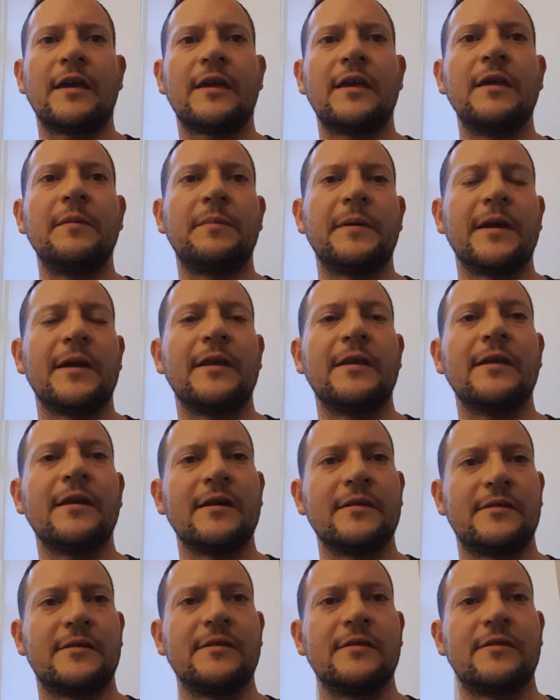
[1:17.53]
keeping it
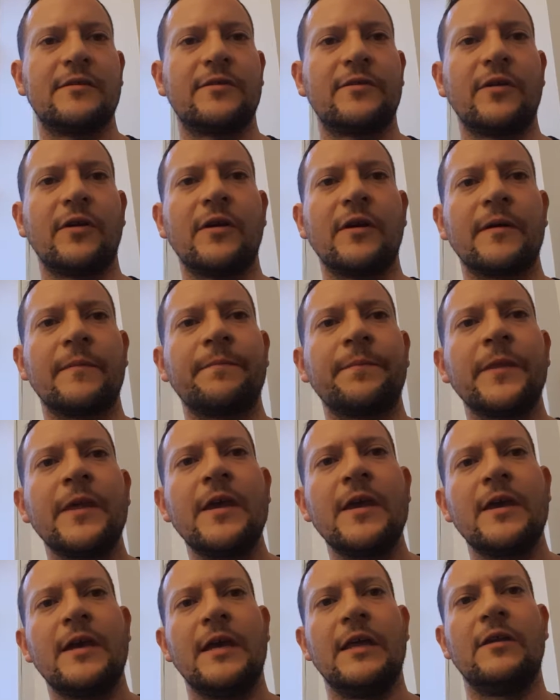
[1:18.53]
nice and strong.
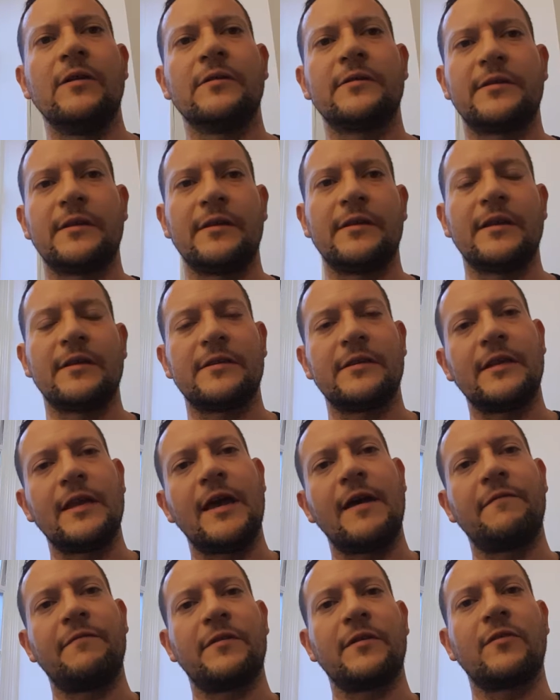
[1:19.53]
It also doesn't
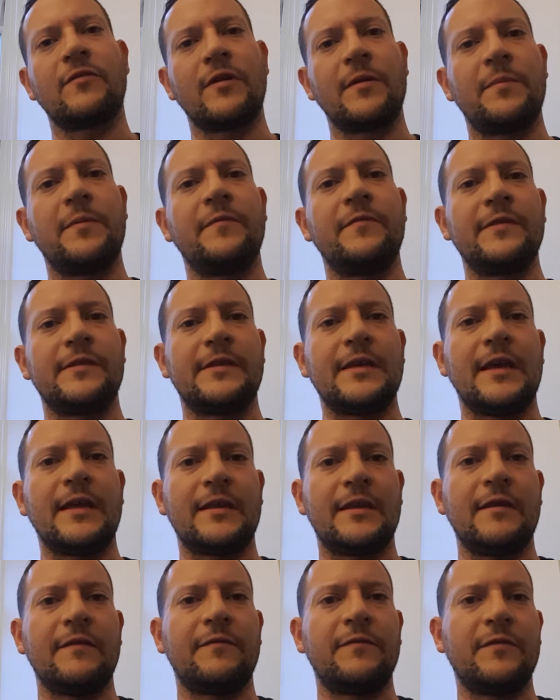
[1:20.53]
have the grip of a
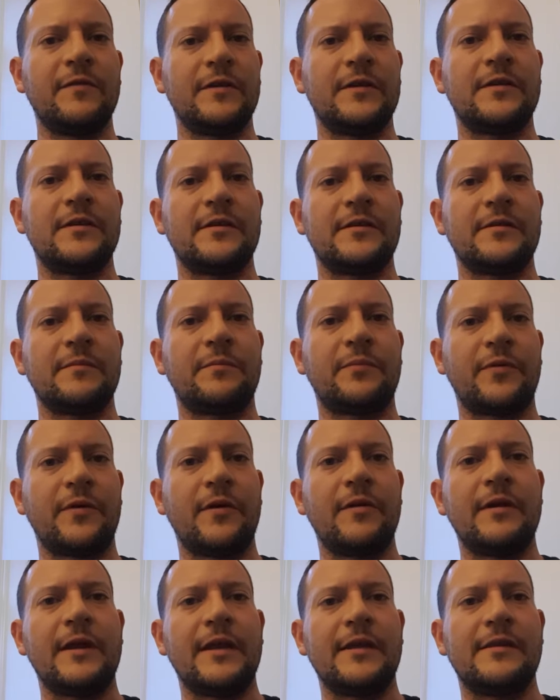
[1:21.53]
deadlift, which is a
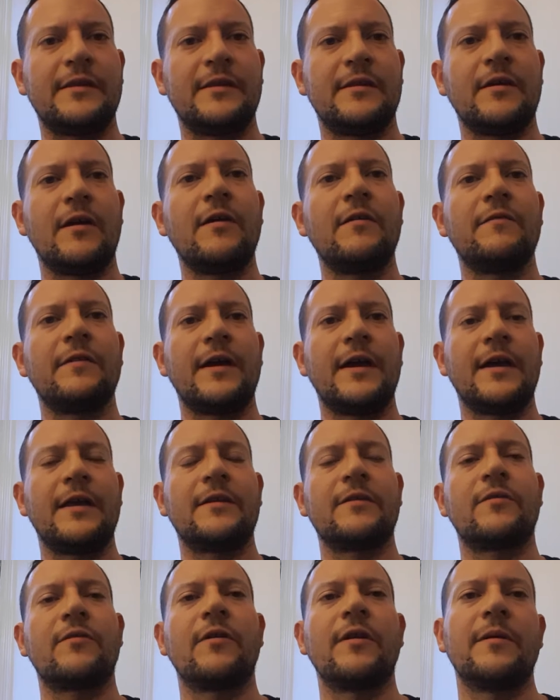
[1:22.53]
pronated
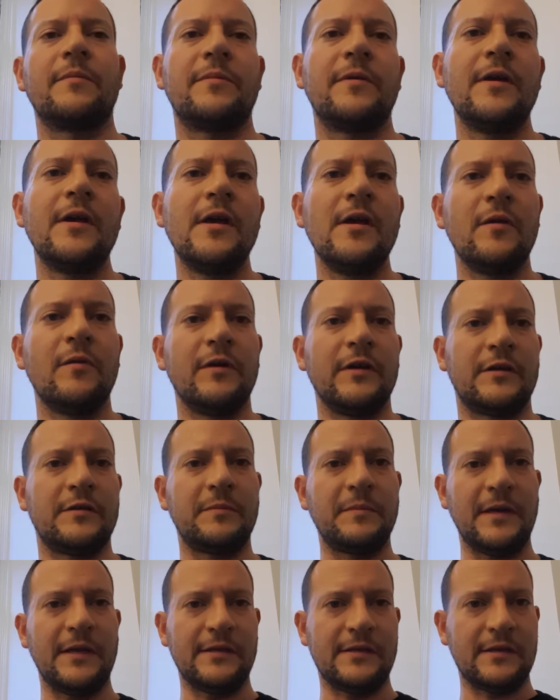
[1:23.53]
overhand grip,
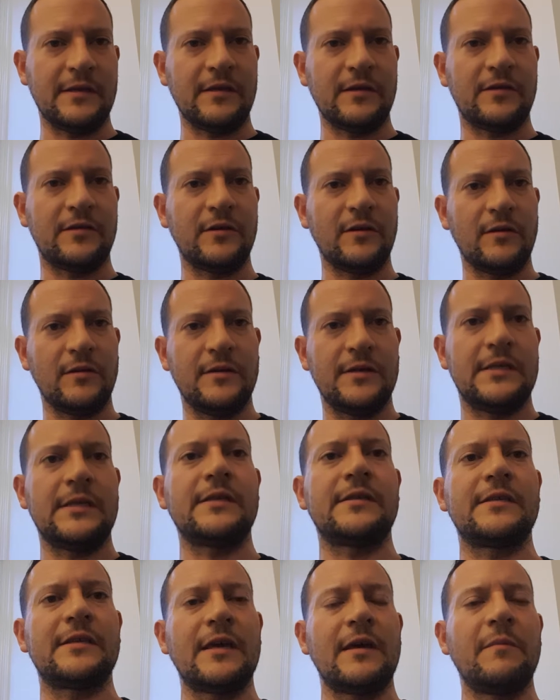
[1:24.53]
which means that the shoulders
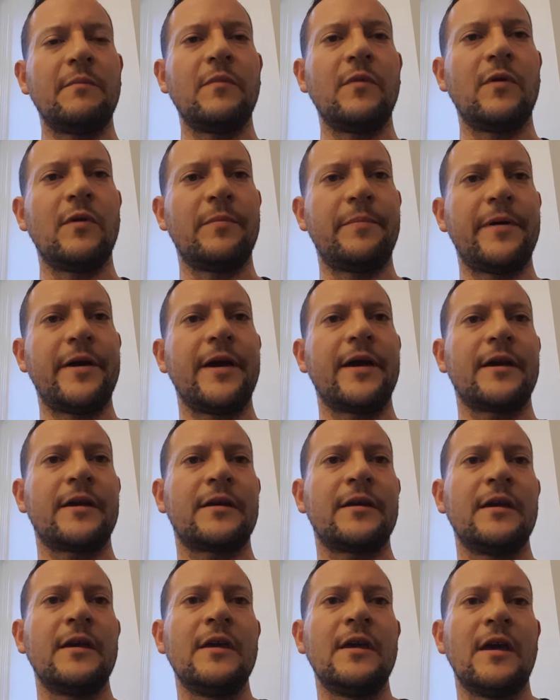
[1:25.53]
are set more
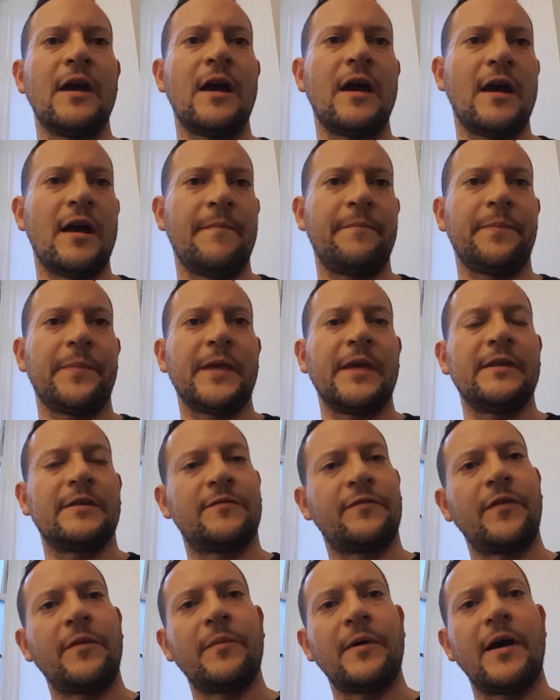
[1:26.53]
back.
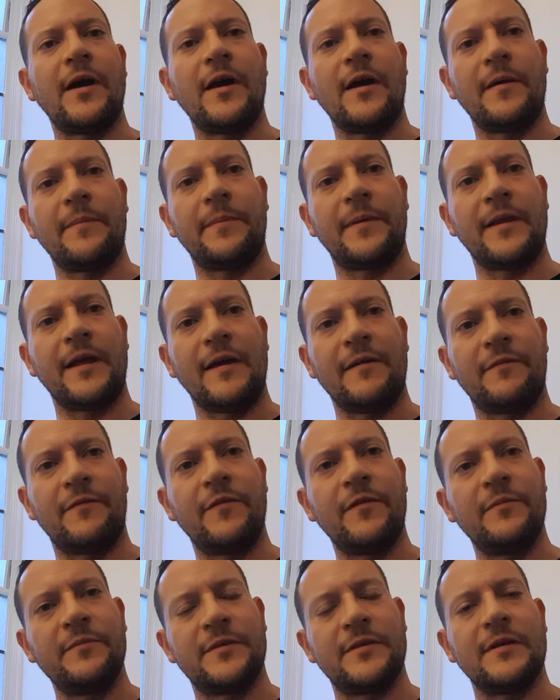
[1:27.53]
It's from a higher
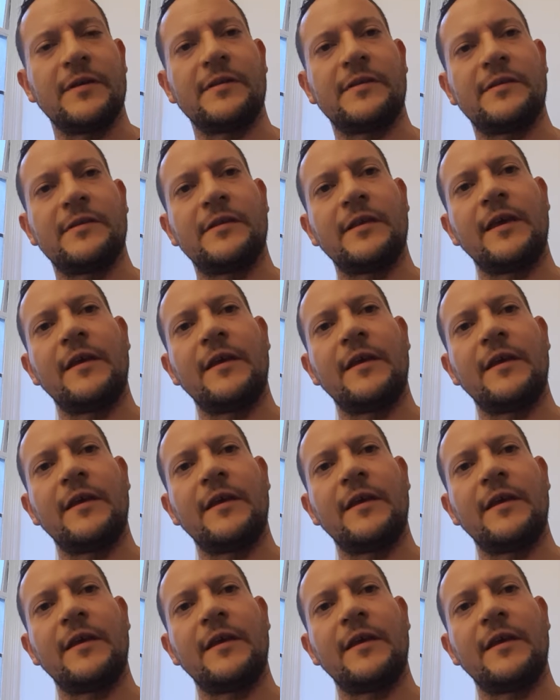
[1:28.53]
platform, so it's